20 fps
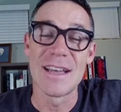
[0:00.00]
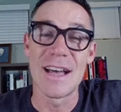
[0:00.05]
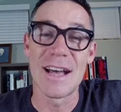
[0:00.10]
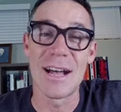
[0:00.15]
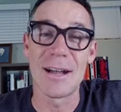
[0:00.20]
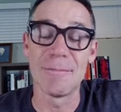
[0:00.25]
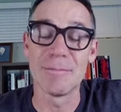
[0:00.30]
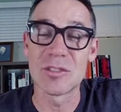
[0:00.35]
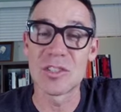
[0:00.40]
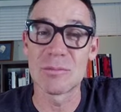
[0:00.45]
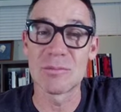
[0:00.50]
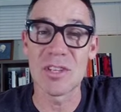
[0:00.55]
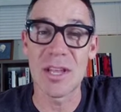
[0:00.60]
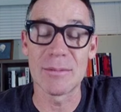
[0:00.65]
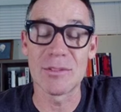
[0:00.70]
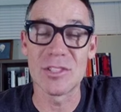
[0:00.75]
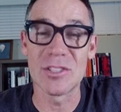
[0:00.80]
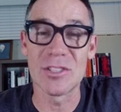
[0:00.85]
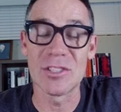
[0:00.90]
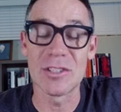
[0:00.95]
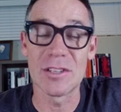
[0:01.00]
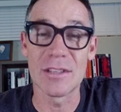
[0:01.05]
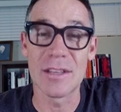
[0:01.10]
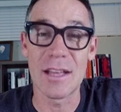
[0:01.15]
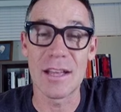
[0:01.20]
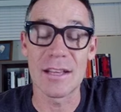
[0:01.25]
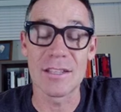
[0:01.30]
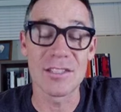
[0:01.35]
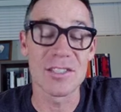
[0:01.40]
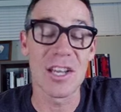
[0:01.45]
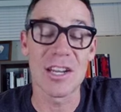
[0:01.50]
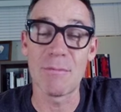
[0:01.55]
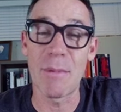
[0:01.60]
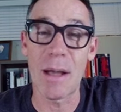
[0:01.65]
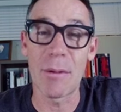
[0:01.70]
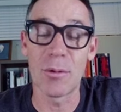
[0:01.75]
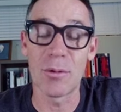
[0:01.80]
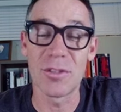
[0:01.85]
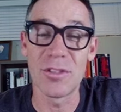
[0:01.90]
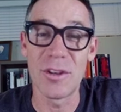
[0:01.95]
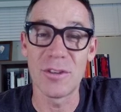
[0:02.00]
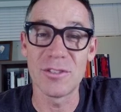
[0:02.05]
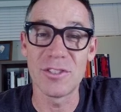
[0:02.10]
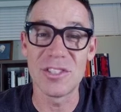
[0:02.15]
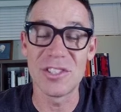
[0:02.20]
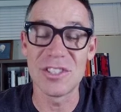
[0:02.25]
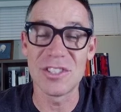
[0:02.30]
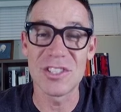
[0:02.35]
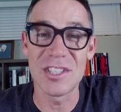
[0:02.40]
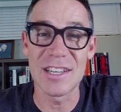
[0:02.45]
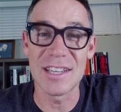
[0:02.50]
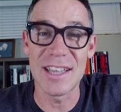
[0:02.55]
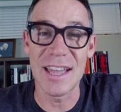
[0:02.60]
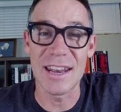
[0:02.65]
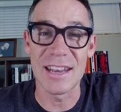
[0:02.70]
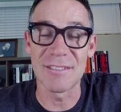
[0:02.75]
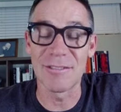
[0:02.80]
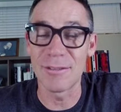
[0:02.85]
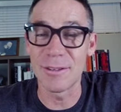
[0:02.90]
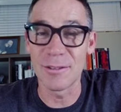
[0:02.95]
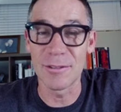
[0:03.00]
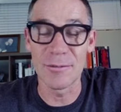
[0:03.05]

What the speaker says: sometimes you just study Bible with notes, you just need to kind of